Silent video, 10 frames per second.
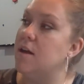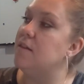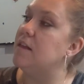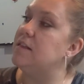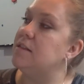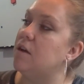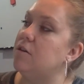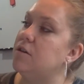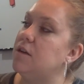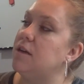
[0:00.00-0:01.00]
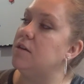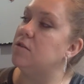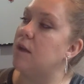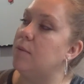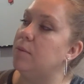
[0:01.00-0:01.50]
This is 100
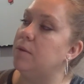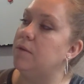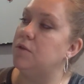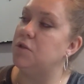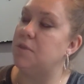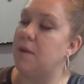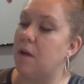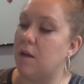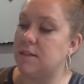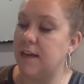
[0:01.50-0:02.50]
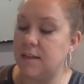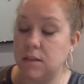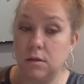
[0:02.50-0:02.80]
Indescribable Devotions About God and Science.